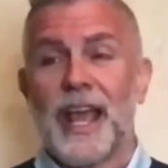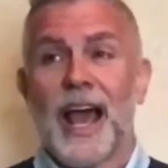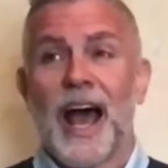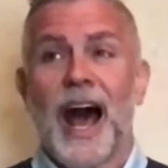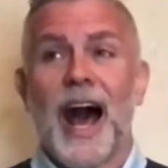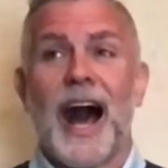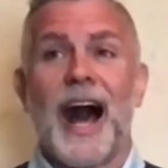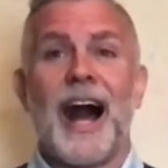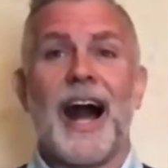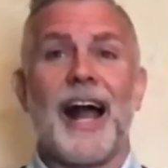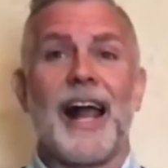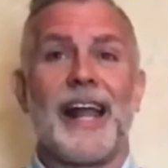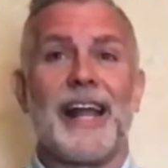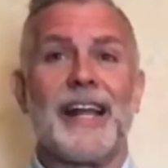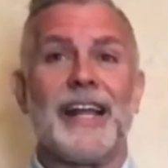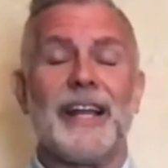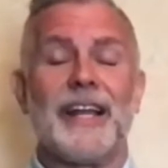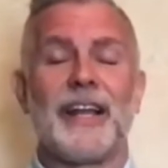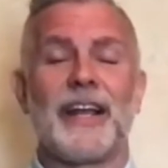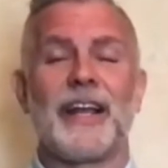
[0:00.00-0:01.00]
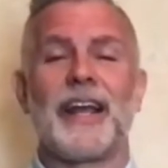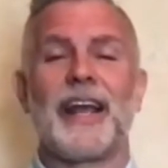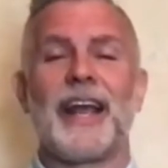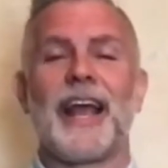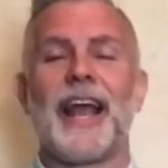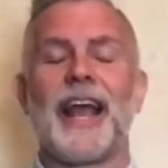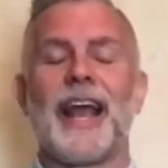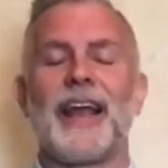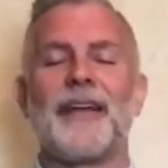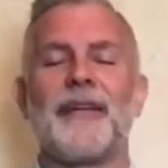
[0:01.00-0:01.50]

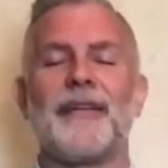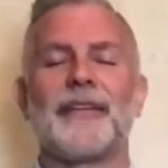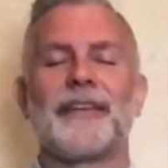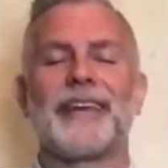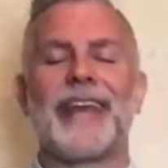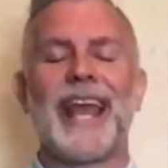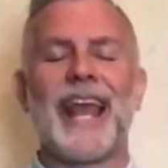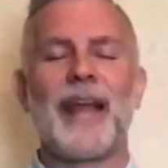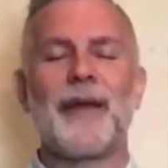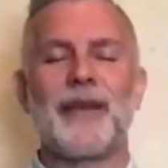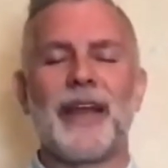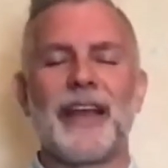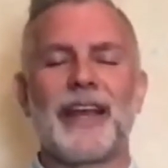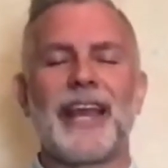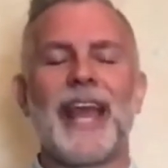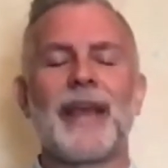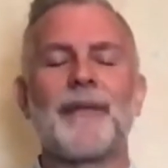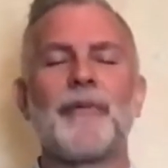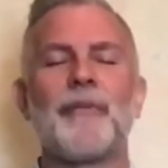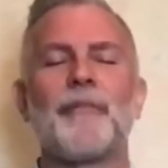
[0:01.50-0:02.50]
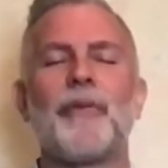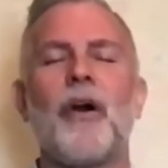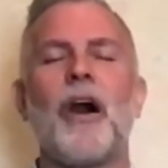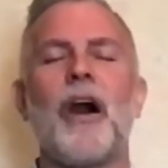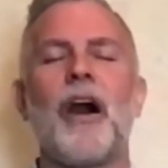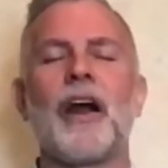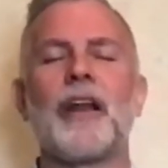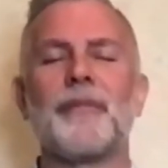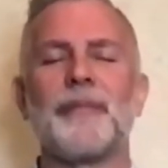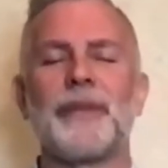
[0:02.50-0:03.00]
it came
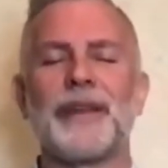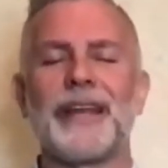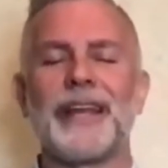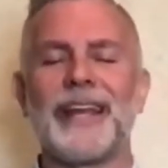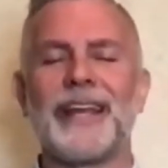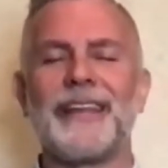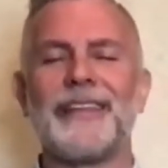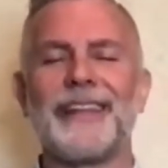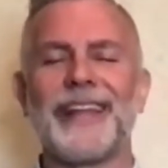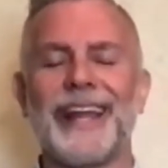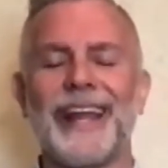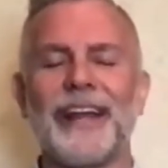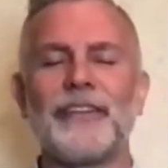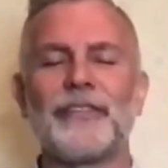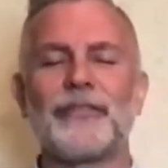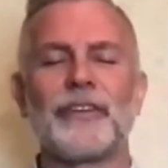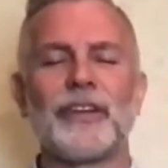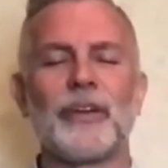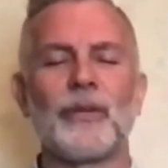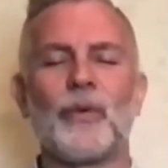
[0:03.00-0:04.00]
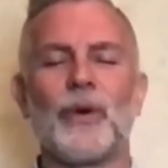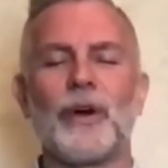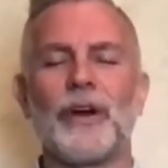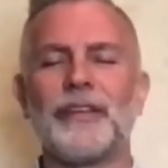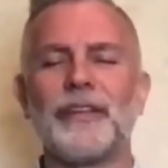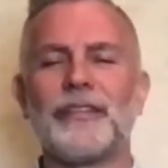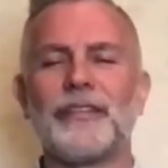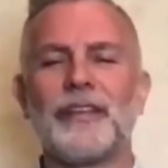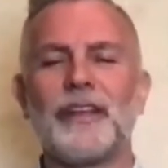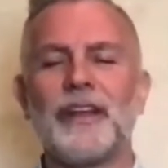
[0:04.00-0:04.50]
upon me, and the answering
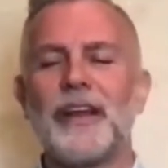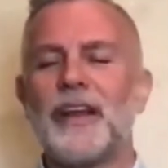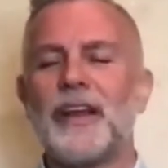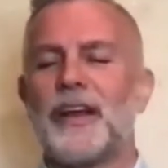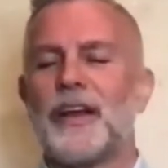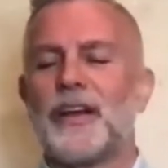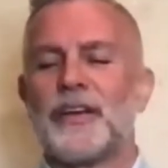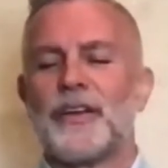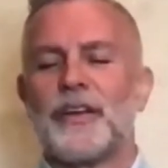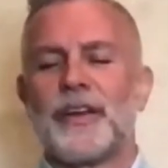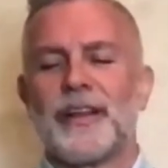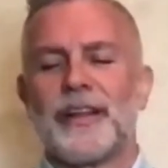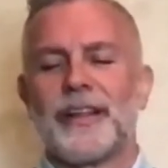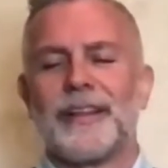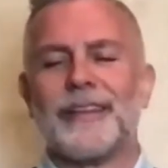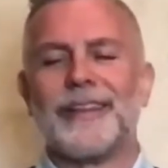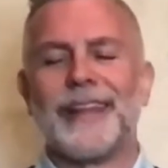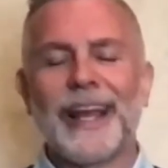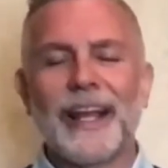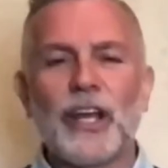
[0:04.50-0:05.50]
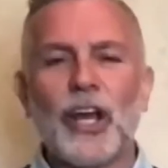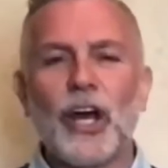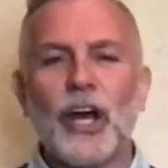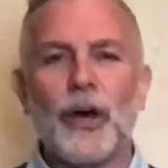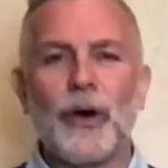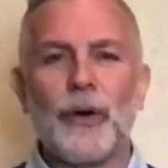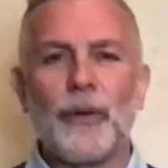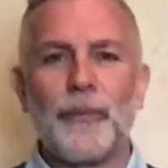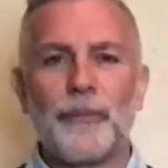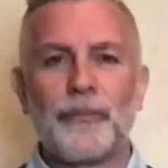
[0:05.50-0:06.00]
was, let
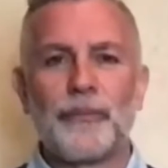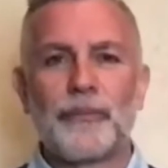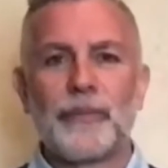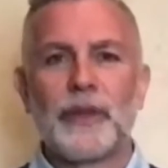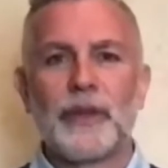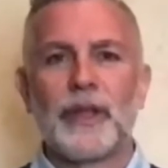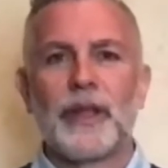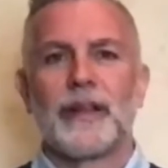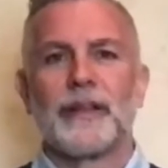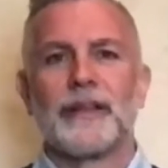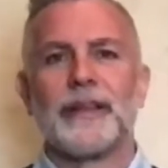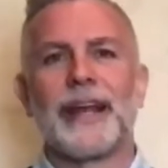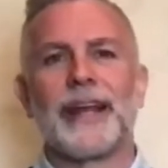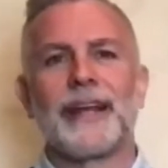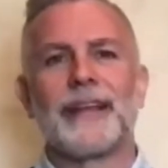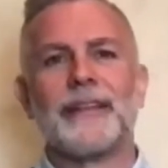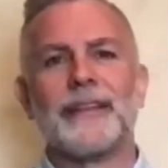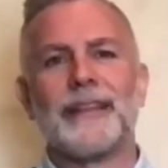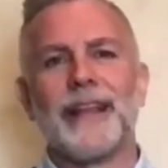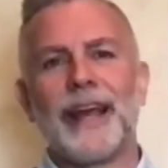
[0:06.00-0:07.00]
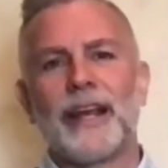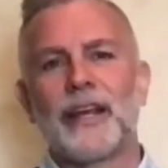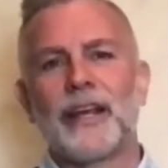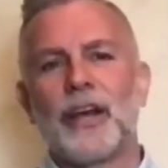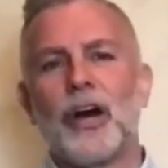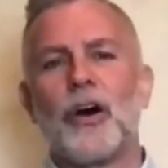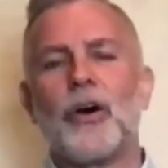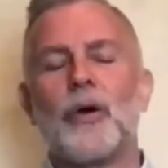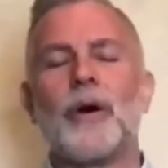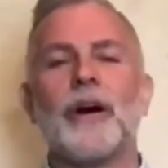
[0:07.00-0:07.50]
go. Like, let
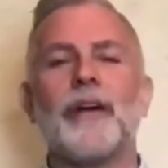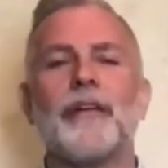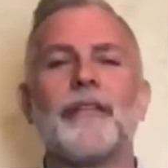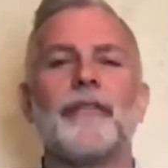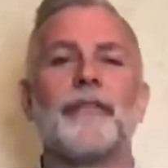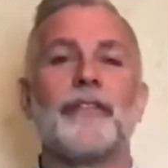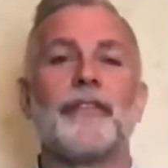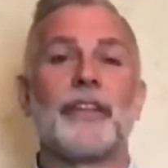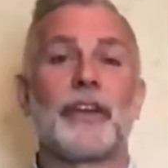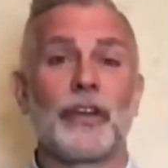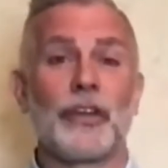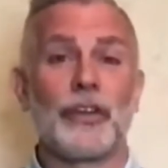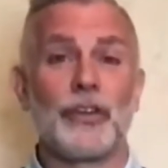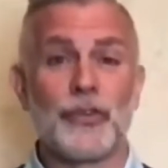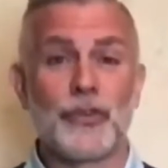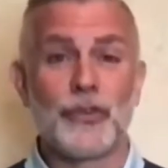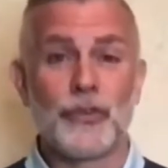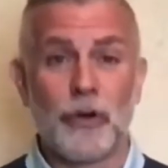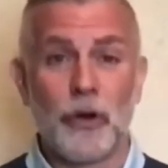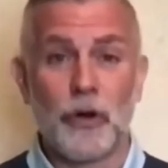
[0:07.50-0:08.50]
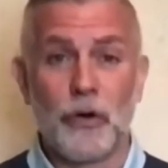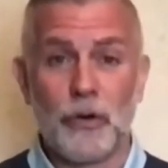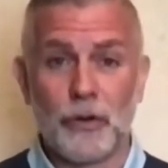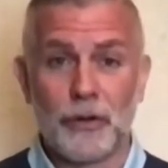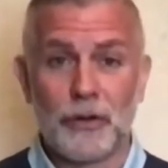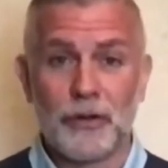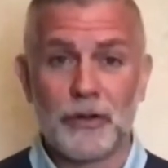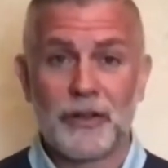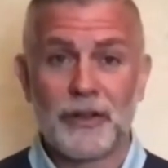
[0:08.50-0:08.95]
go of the control.